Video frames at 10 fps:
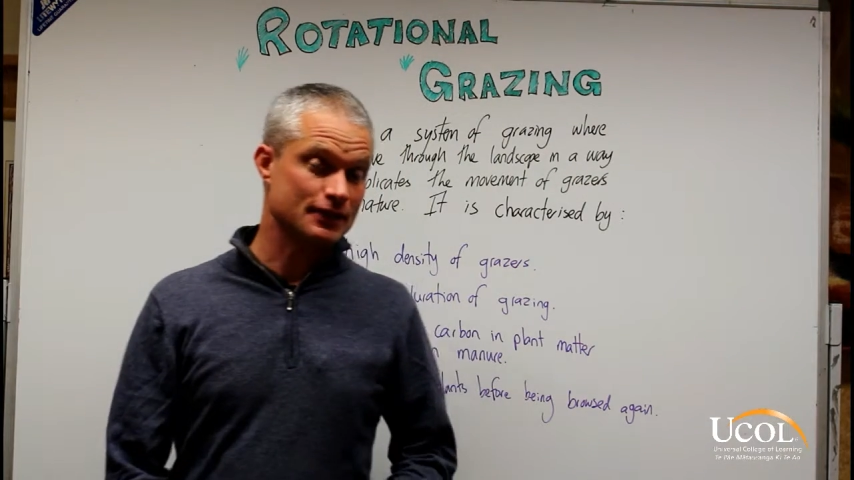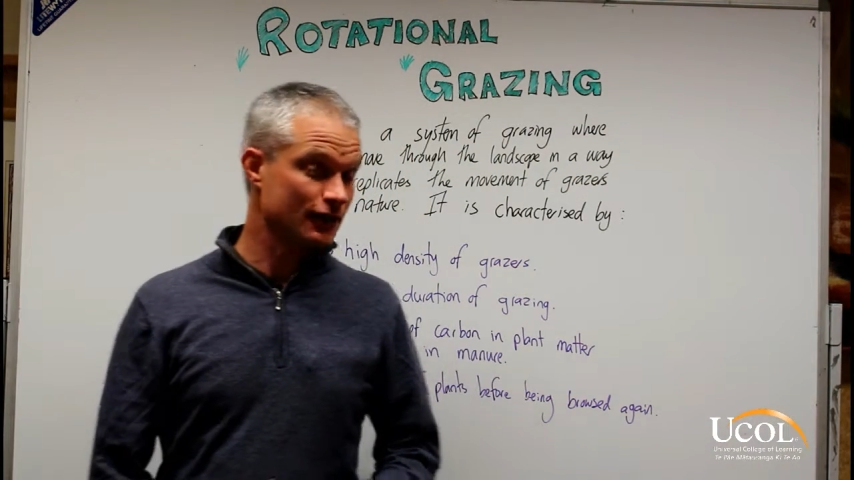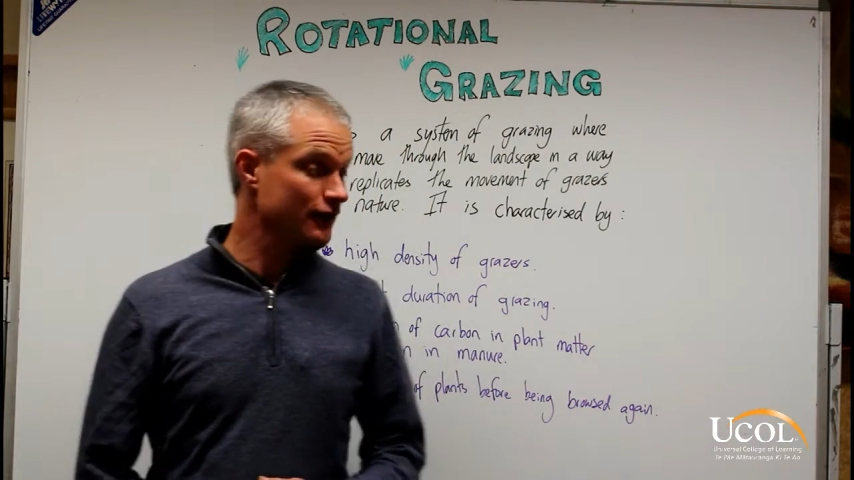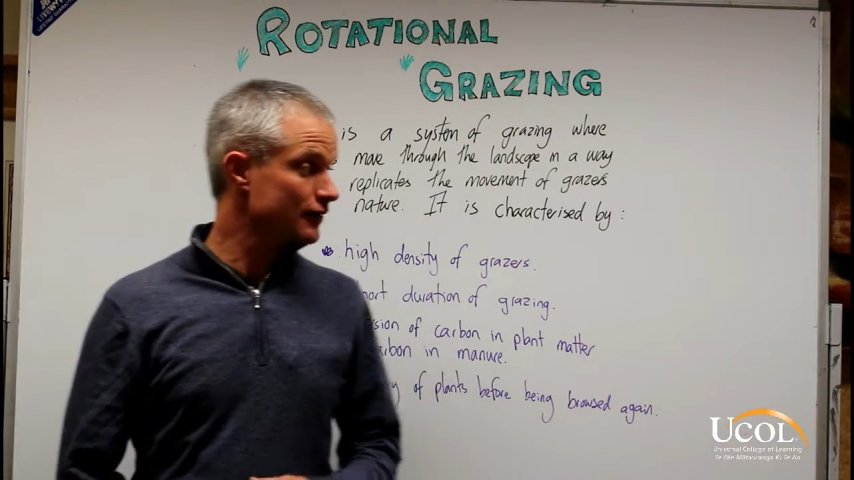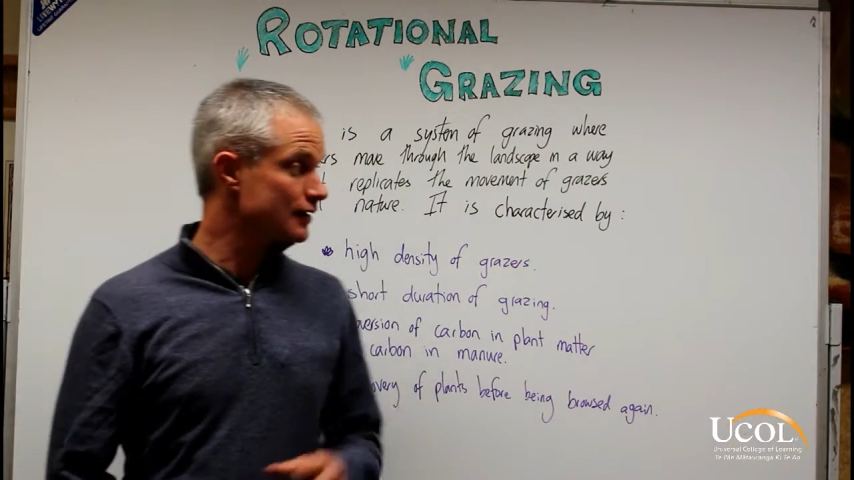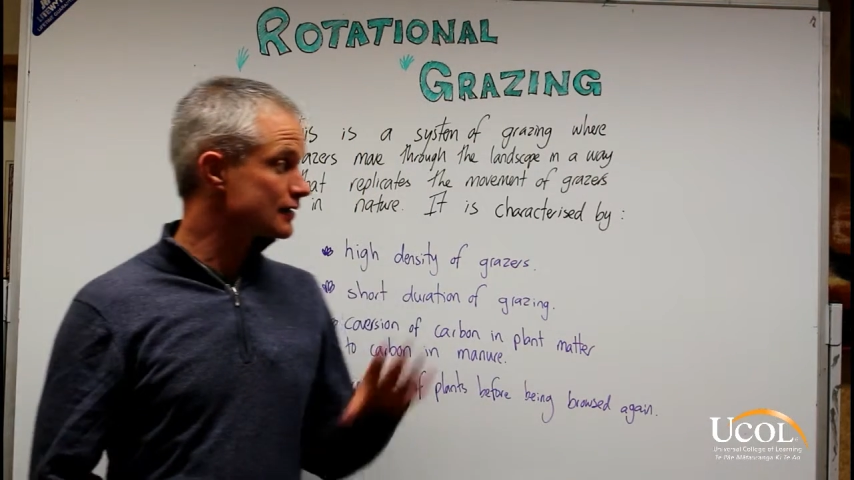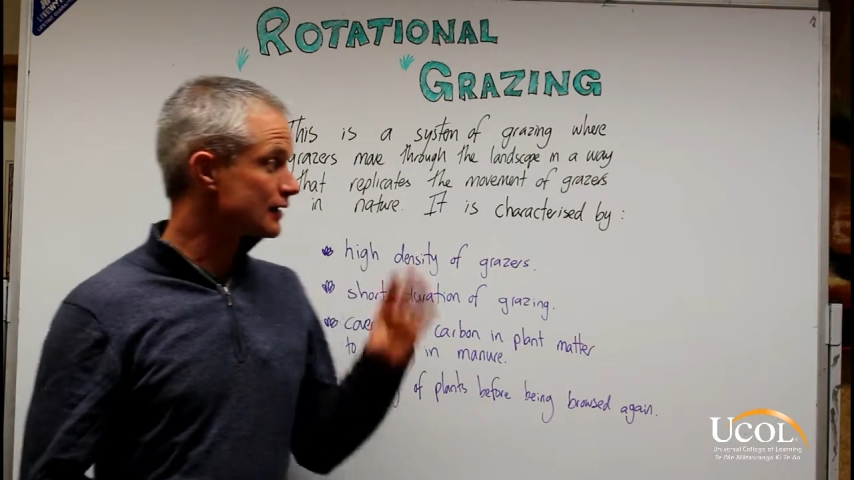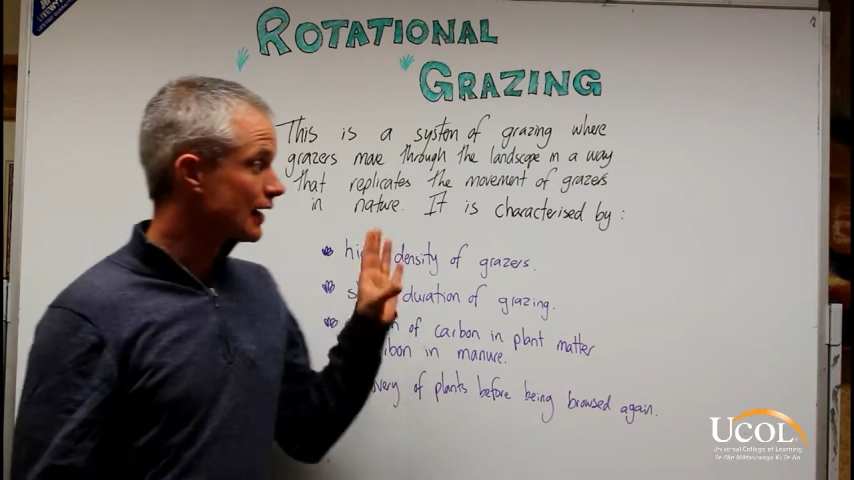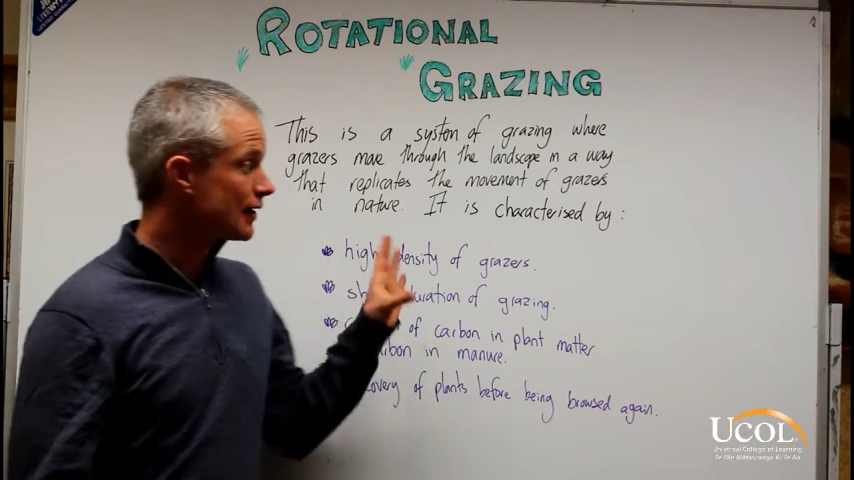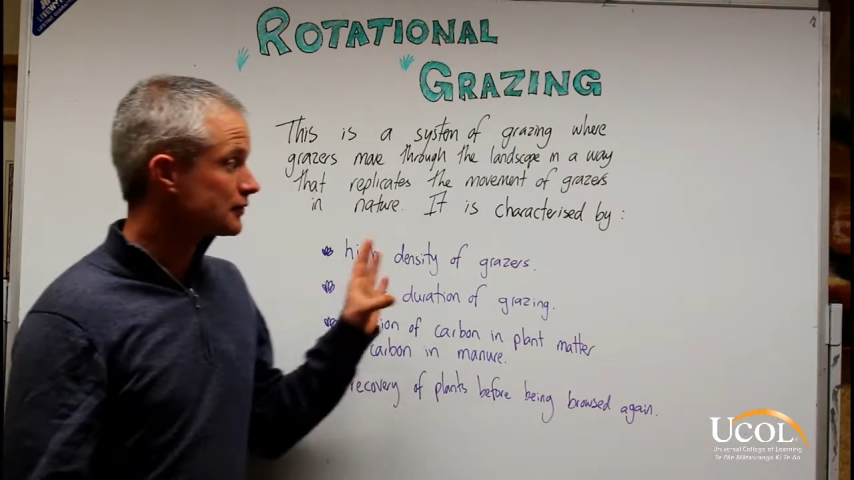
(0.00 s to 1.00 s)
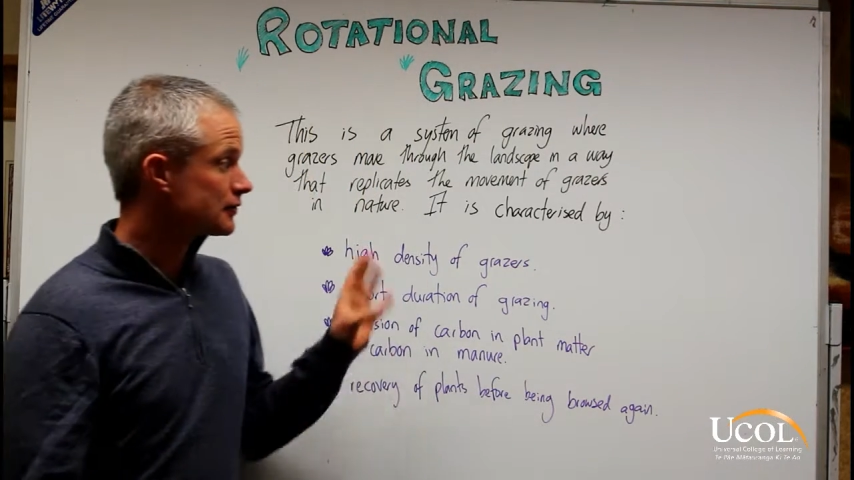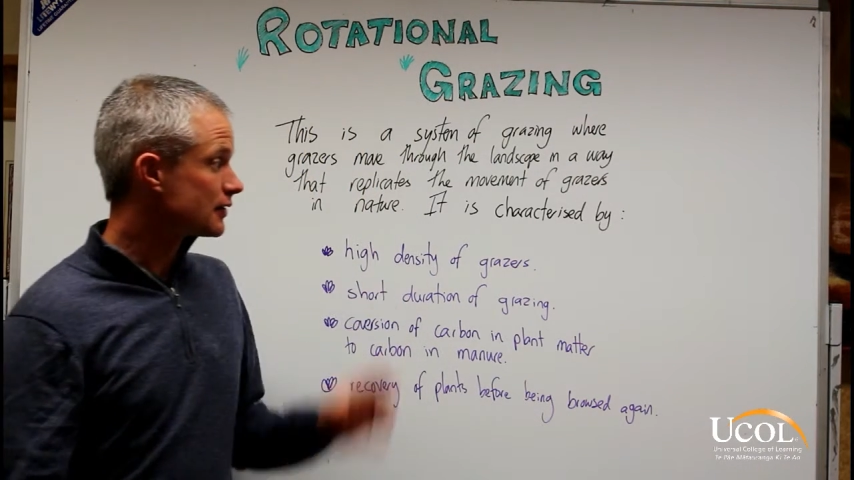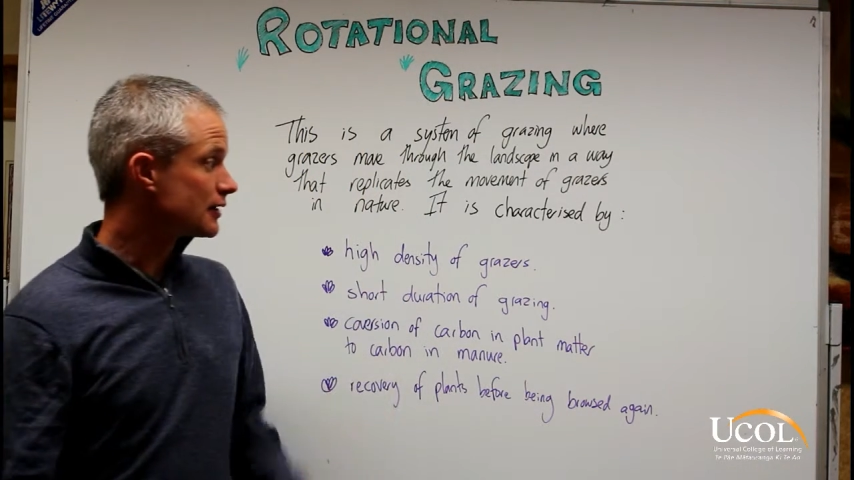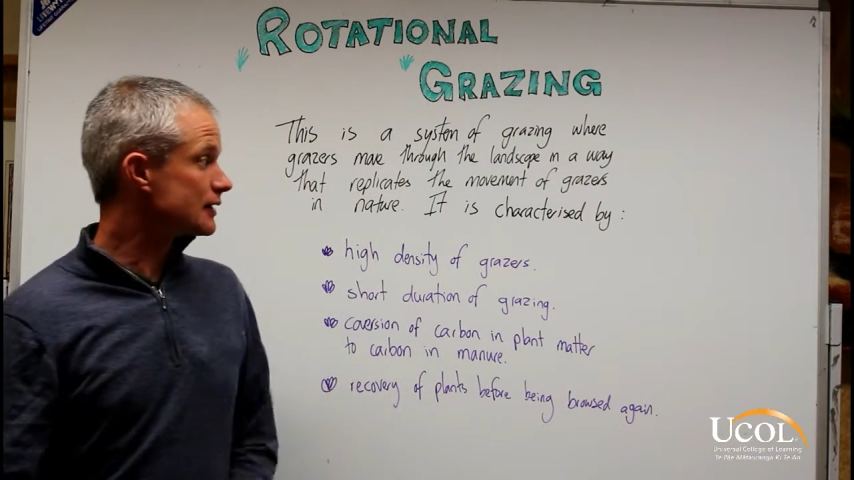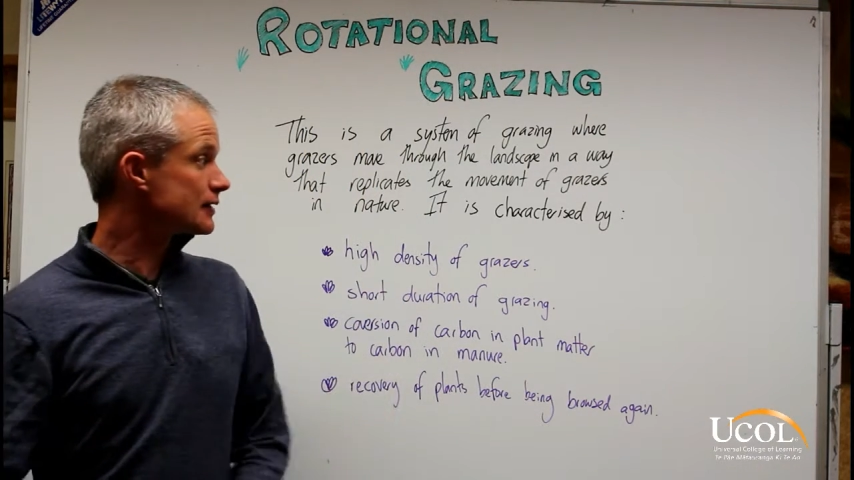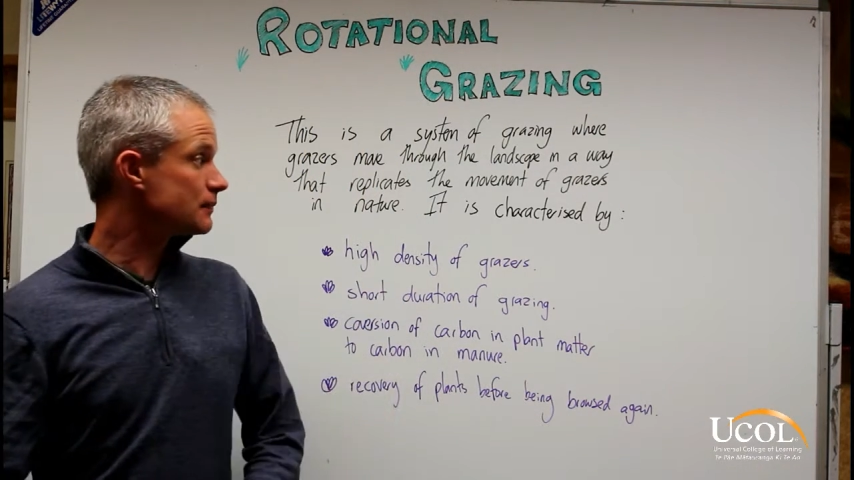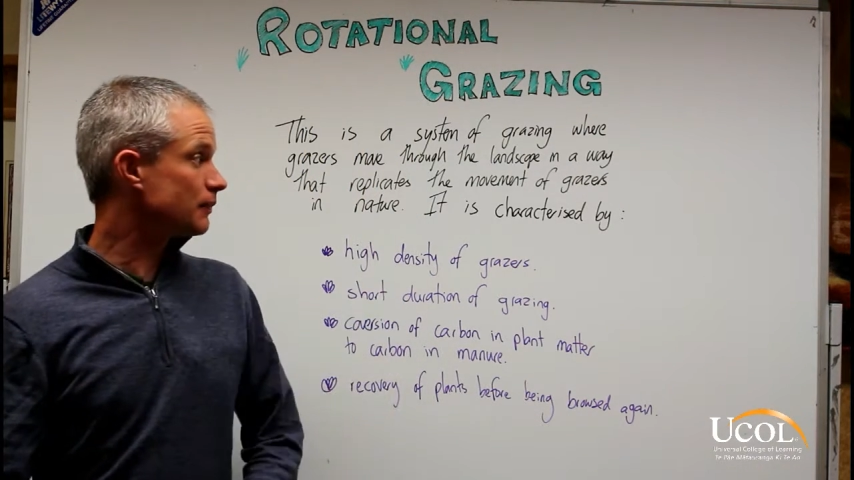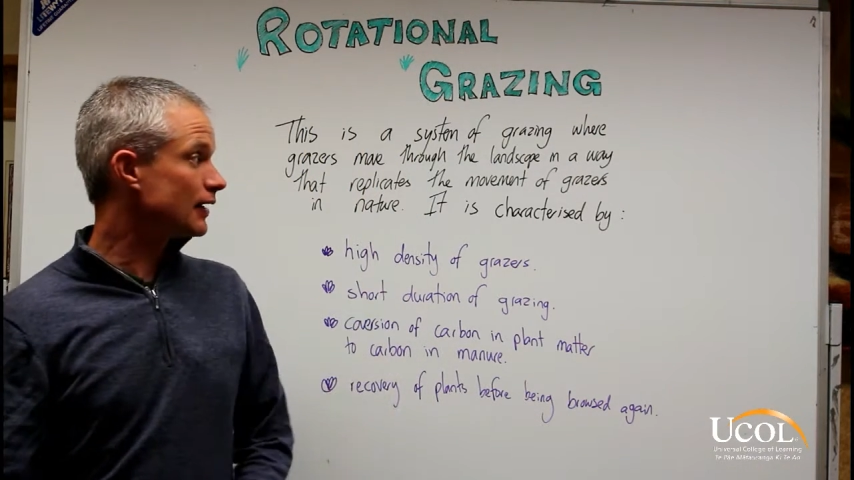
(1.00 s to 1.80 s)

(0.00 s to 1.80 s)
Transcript: So it's characterized